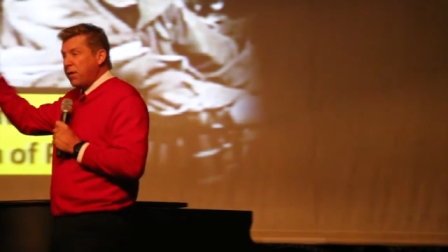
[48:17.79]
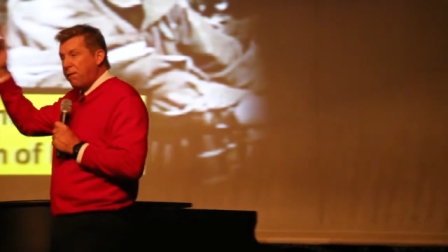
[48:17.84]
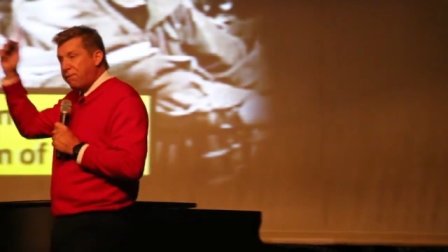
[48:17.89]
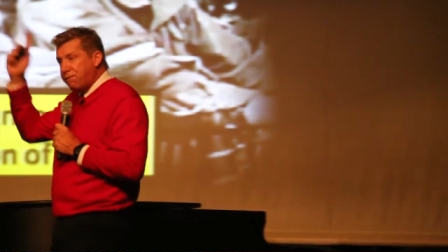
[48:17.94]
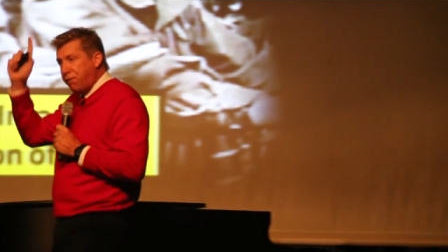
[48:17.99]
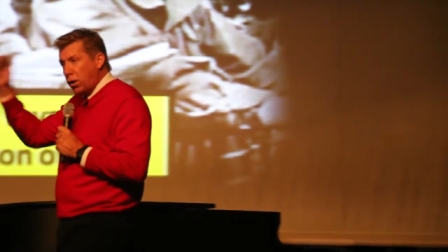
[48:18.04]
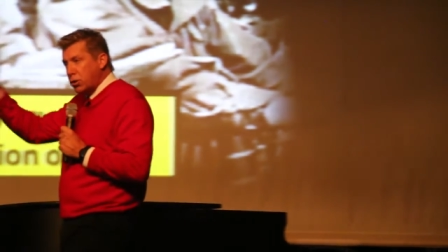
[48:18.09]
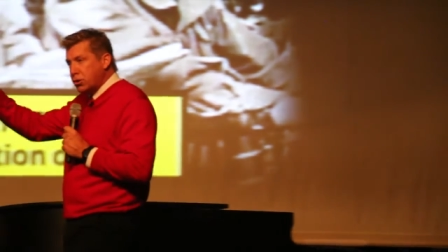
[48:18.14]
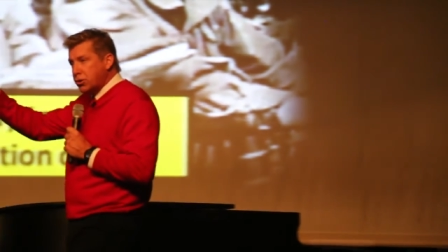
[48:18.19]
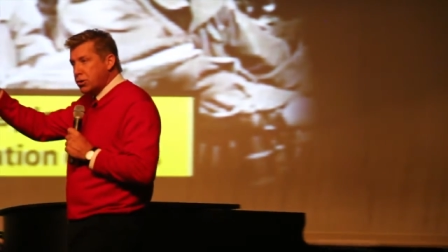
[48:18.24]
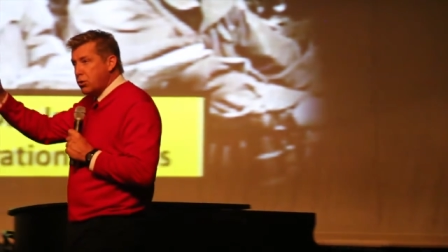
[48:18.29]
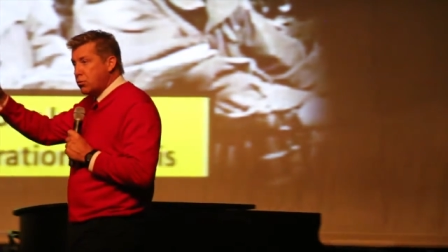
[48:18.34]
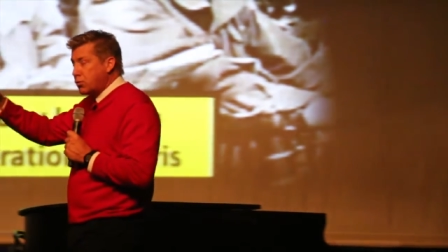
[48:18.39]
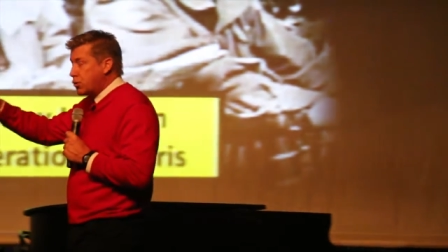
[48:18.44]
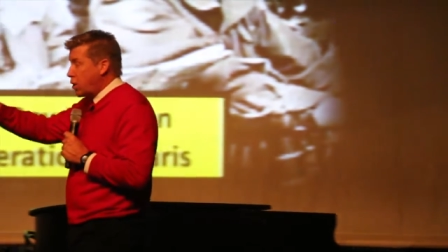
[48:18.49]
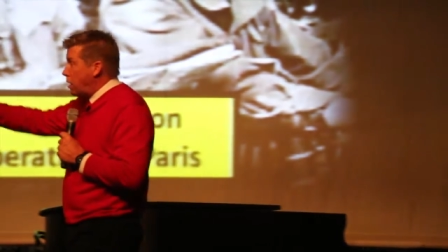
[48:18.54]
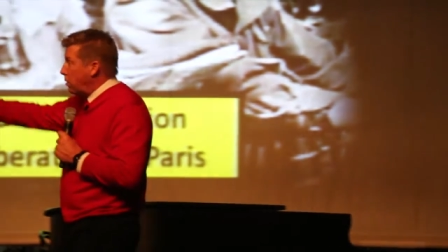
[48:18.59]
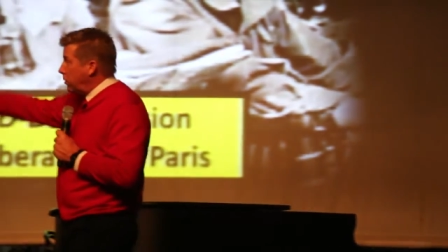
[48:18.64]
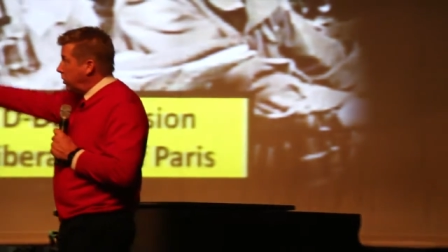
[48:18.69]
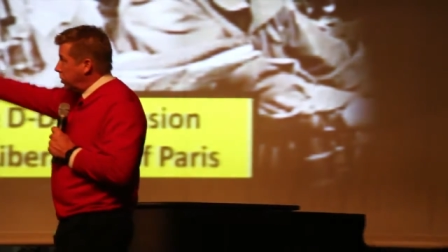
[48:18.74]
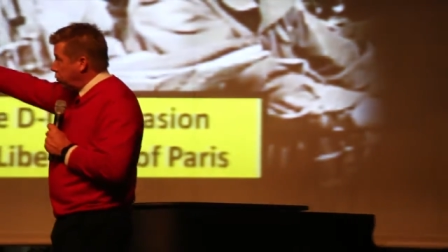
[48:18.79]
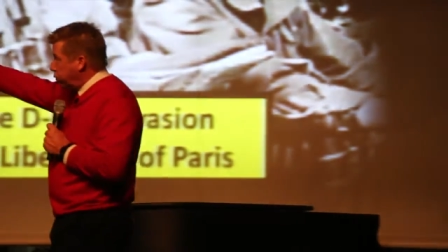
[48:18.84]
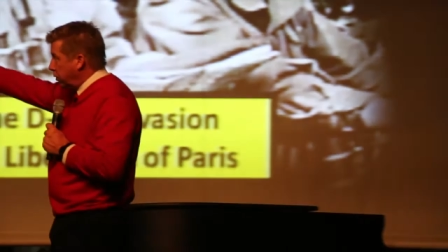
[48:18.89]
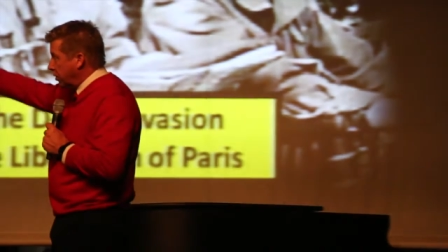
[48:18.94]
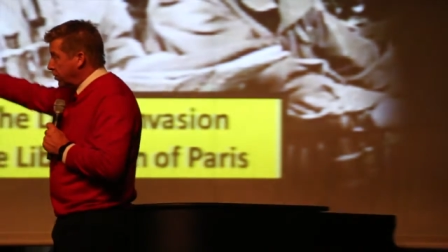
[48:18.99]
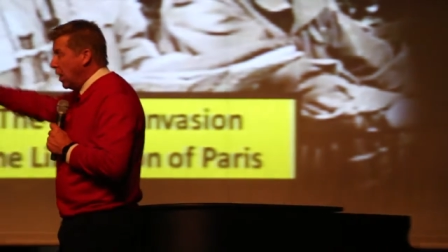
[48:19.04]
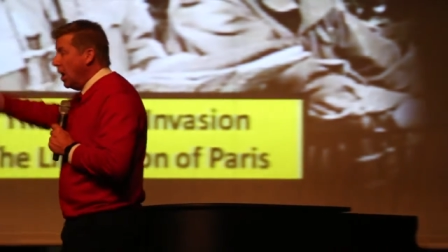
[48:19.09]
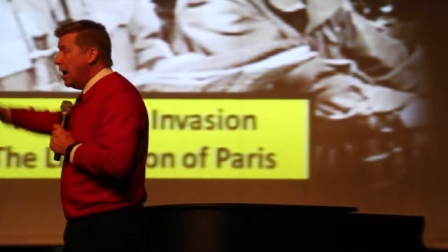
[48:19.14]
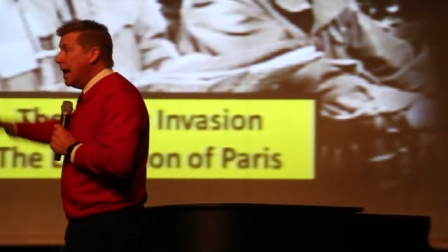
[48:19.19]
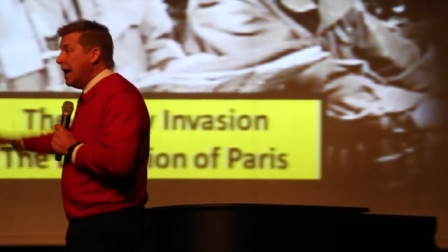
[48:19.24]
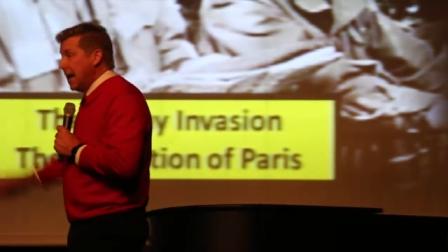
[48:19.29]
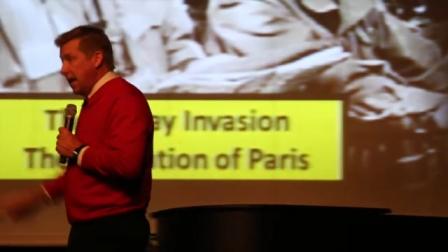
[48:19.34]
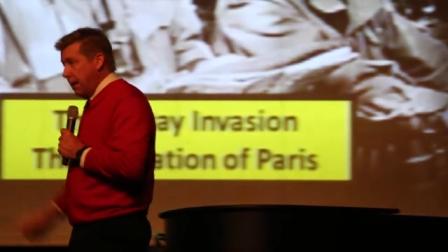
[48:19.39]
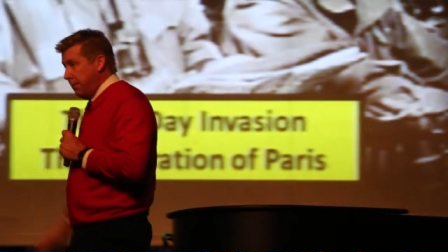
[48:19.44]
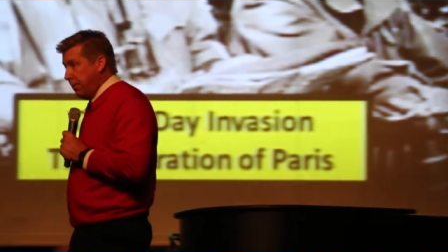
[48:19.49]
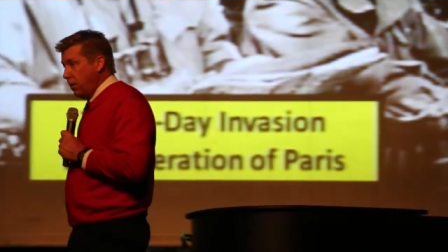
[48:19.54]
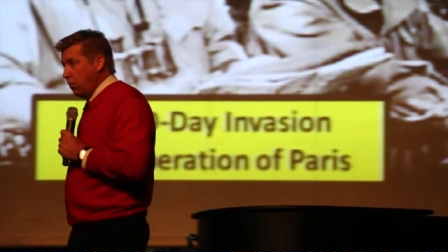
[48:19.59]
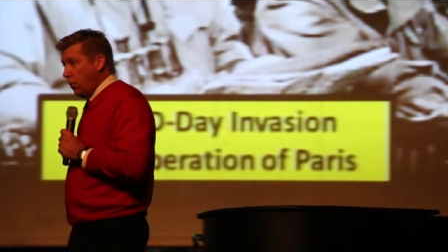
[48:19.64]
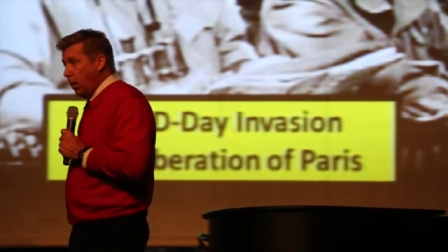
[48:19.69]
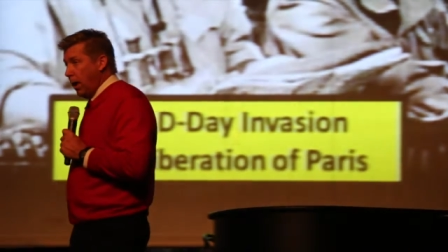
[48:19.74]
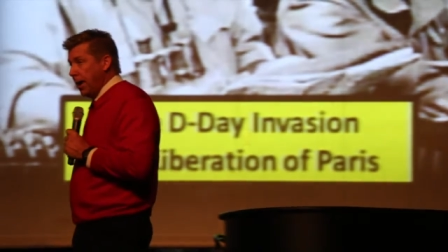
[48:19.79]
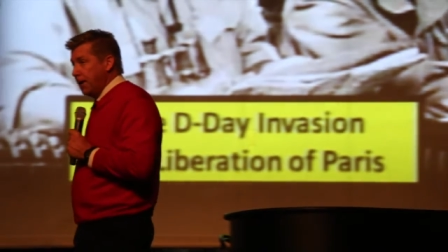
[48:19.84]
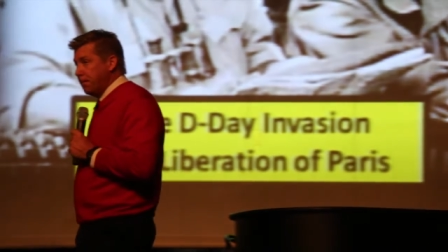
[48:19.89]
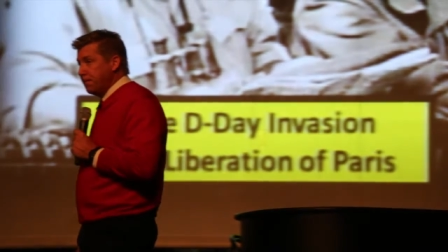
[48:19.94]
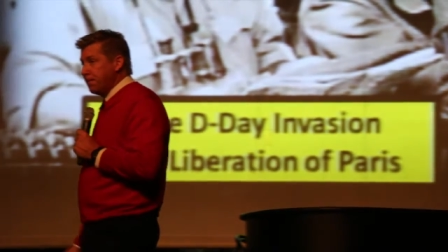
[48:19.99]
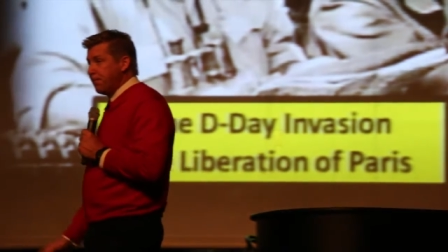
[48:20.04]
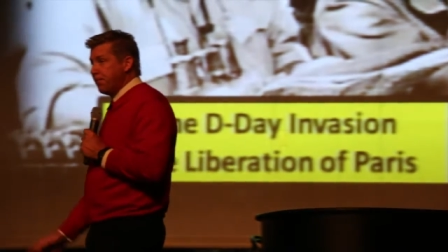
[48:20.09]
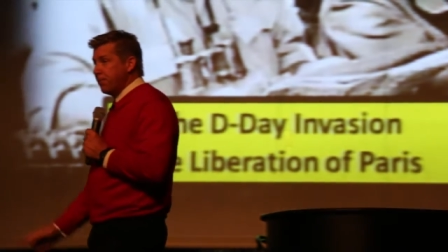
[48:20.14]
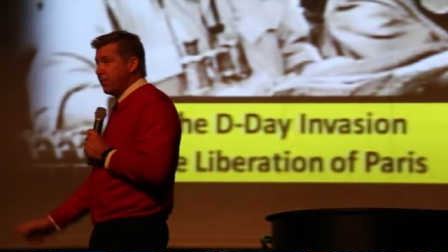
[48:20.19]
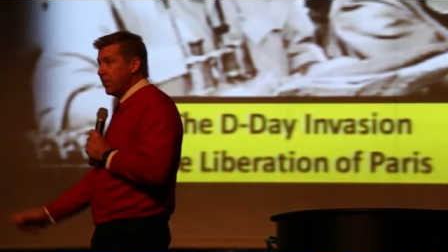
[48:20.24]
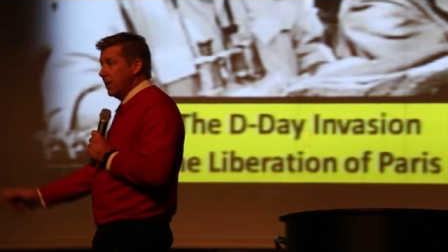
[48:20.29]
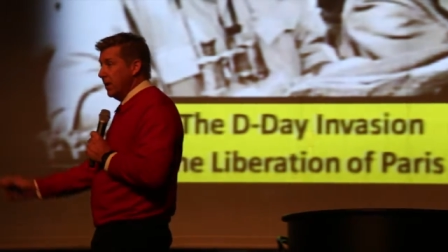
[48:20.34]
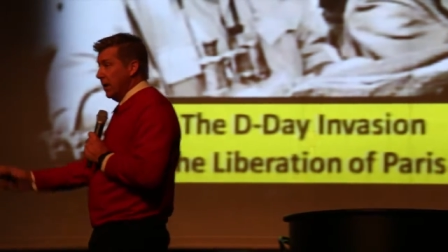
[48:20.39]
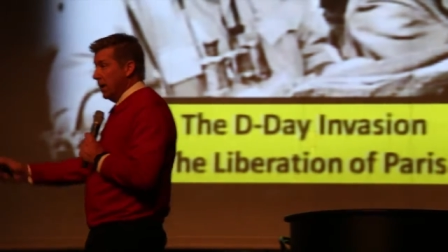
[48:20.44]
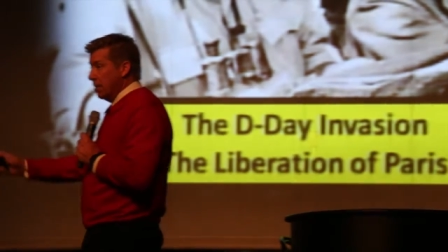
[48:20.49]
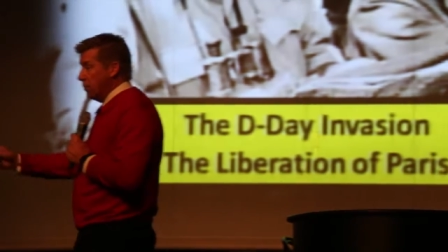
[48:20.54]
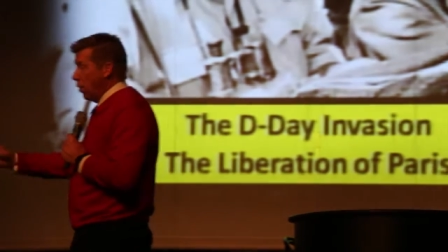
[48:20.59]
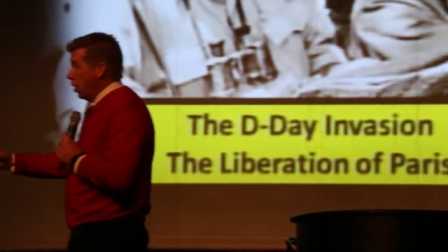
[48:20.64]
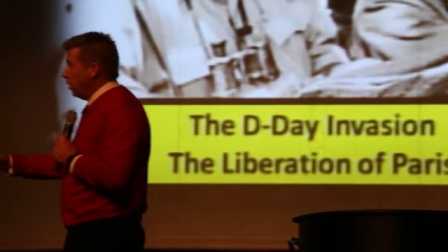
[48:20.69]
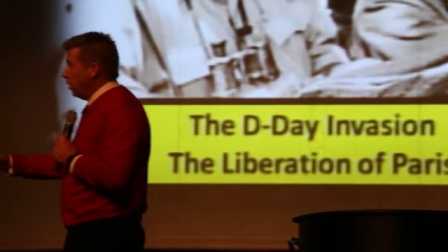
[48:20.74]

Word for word: the first two journalists was Hemingway and